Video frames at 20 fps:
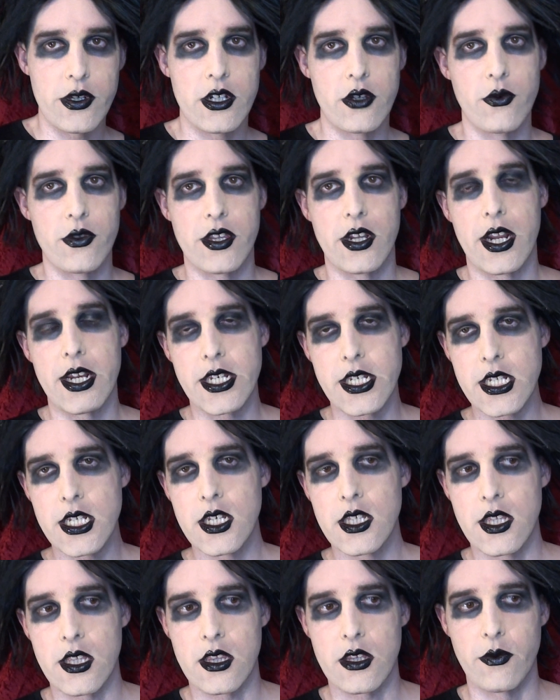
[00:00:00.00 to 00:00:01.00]
It was an idea
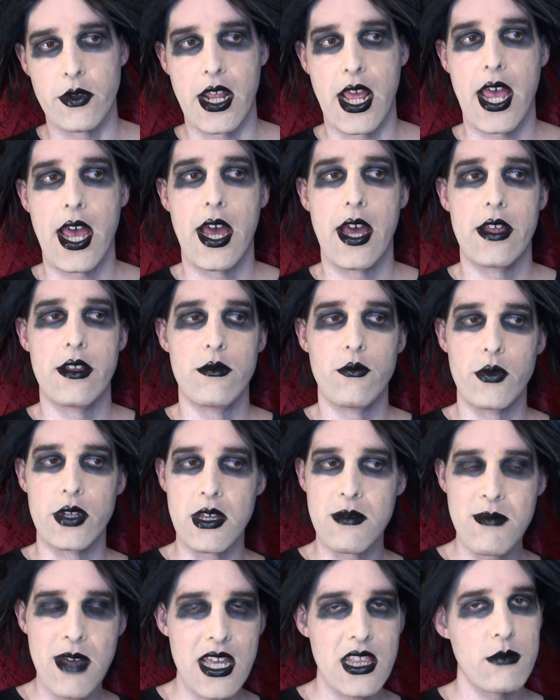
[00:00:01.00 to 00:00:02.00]
that someone had. When they
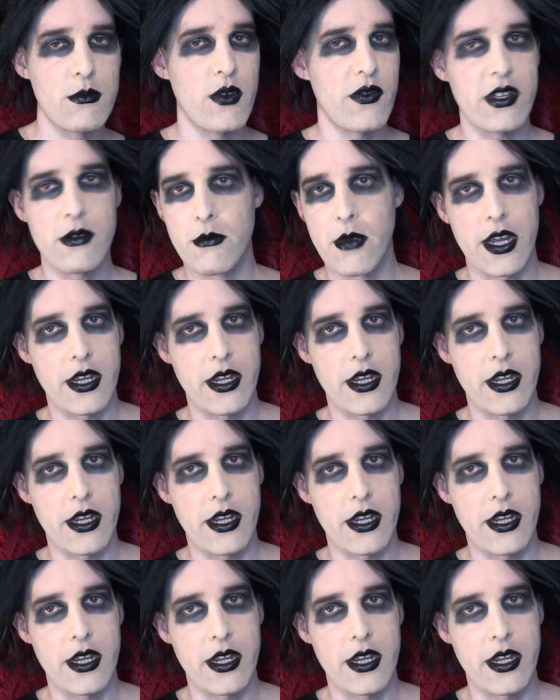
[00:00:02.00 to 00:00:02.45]
made the movie,